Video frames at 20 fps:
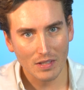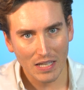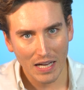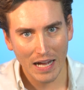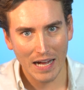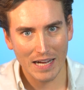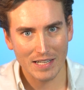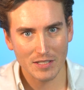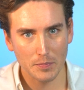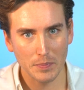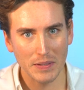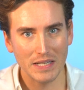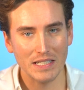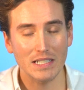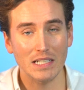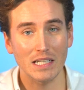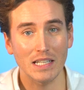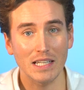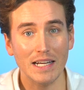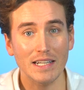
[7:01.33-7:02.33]
has been
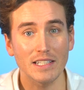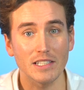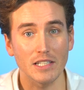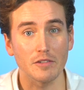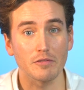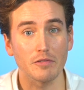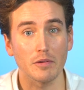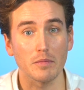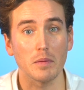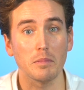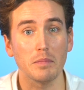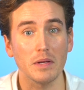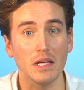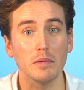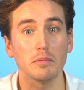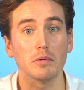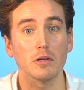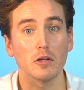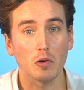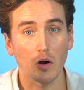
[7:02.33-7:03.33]
collected from the
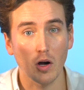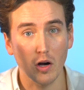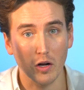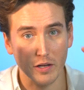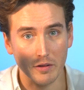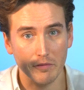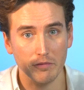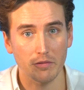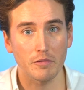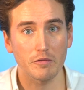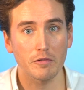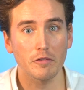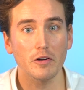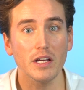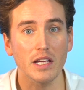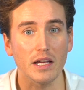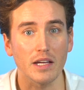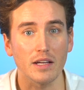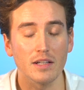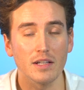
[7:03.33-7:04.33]
people who are on it for
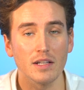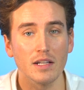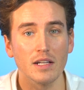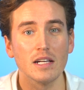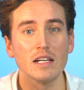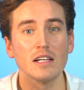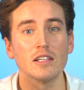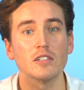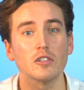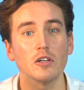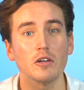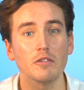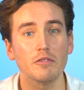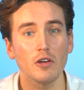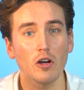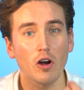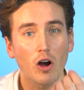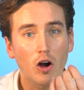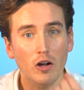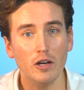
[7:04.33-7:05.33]
free. So if
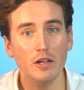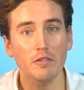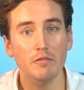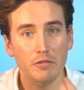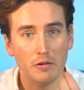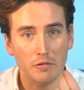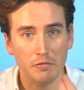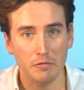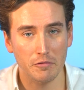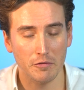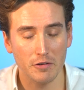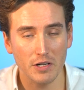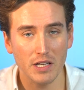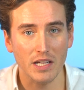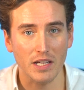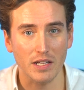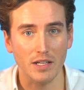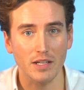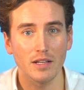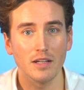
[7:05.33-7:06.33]
you're on it for
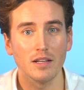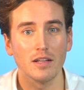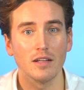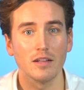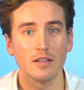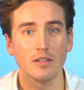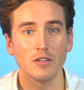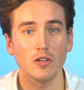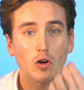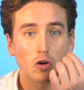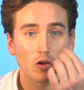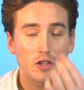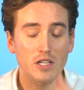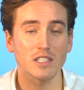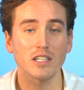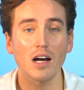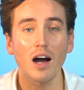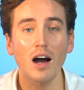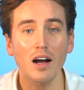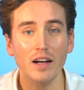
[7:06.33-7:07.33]
free, you're the
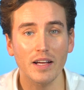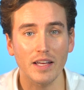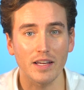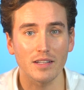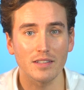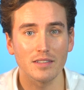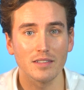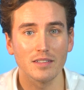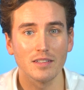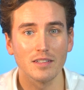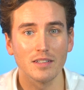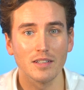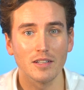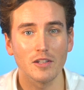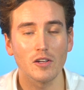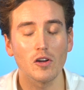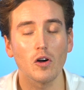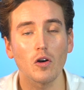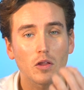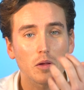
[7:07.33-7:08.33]
target.
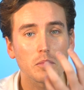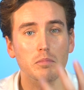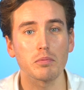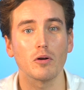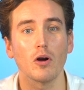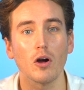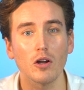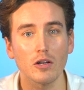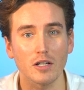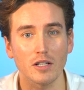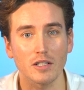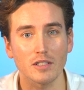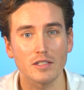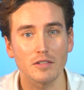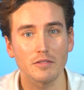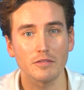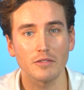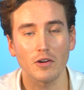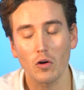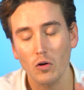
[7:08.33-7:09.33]
You're the product
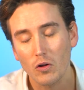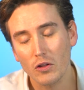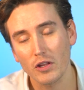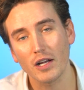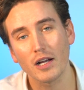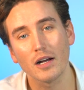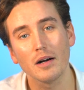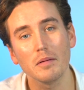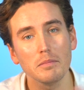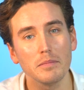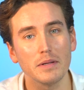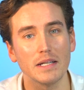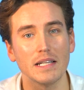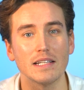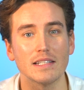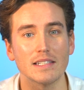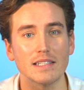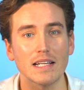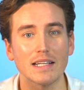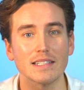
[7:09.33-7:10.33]
for all the
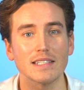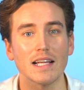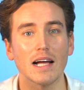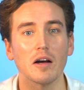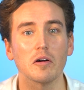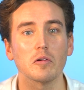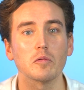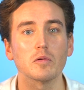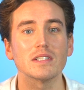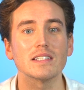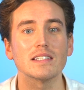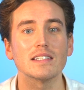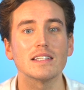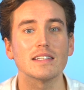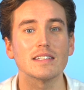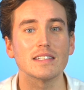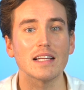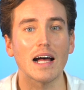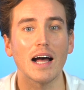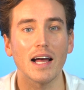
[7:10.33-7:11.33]
companies. That's how it was
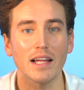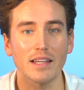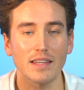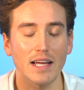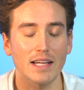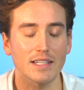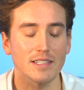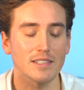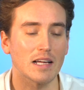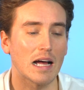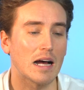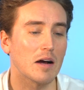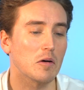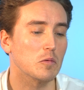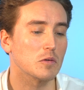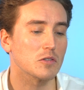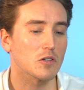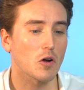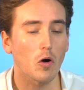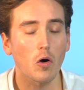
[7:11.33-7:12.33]
designed. That's how it
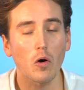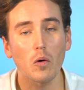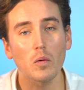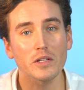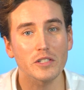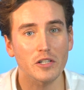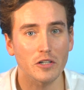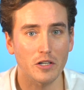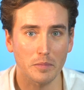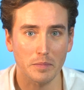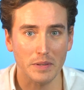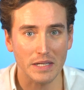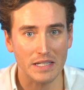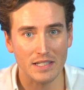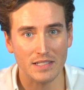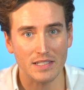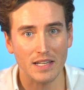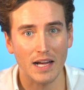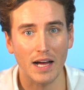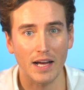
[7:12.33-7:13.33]
was always going to be
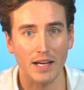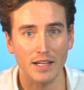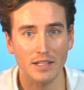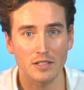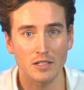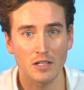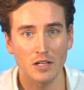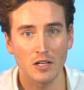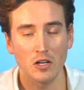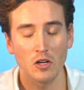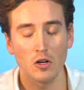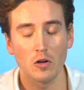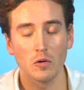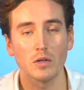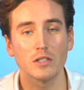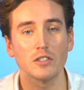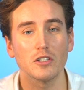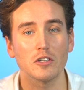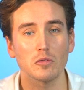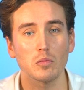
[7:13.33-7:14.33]
designed,
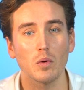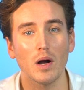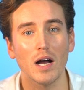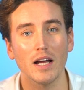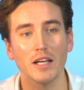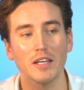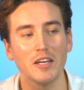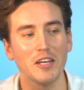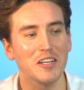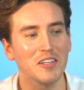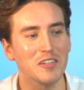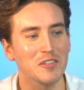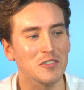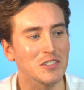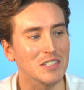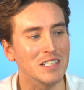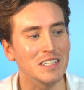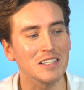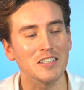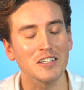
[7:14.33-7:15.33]
which is why you
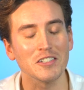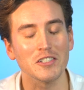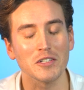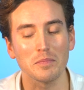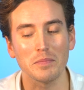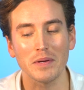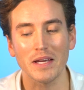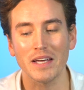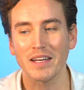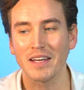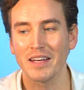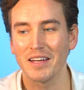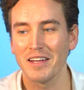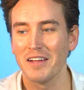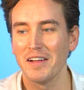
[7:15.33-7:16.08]
see such a big